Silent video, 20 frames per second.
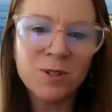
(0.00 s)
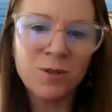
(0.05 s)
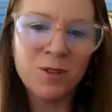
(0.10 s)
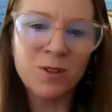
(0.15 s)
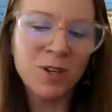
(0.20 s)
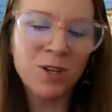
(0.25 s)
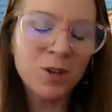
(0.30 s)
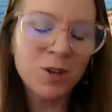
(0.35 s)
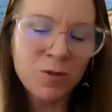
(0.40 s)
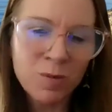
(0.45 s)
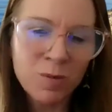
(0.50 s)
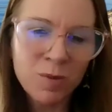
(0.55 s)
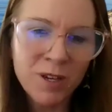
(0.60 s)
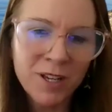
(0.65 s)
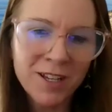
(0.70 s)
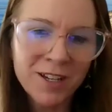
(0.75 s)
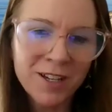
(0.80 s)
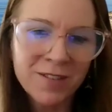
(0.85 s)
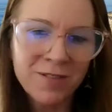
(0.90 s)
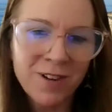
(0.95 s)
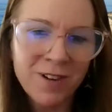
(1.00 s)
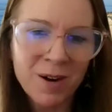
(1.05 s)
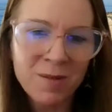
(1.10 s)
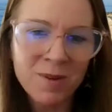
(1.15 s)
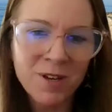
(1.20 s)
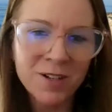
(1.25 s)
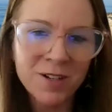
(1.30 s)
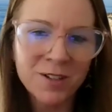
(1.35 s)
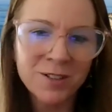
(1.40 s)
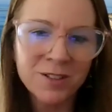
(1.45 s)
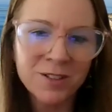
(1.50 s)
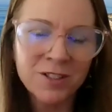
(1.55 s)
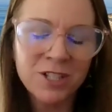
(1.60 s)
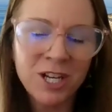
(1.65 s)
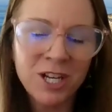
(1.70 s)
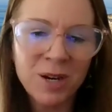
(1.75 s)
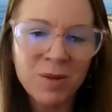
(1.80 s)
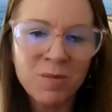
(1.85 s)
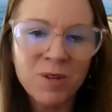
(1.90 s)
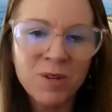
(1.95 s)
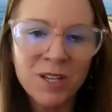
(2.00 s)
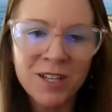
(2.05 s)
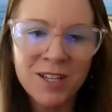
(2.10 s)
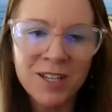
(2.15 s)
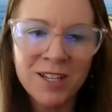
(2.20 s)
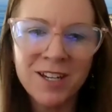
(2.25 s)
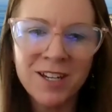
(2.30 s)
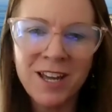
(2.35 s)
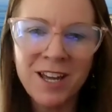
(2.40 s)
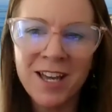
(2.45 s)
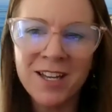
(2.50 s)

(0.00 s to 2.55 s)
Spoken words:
So thank you for being an environmental champion